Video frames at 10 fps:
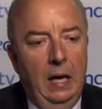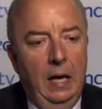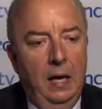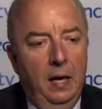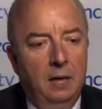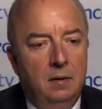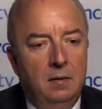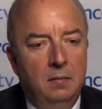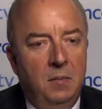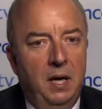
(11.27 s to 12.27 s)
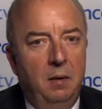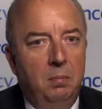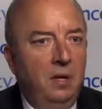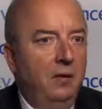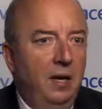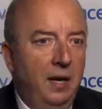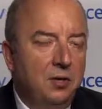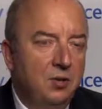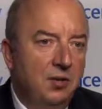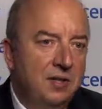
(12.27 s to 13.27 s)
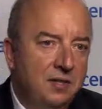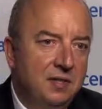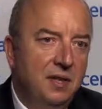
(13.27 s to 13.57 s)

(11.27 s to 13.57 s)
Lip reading: And my plenary lecture is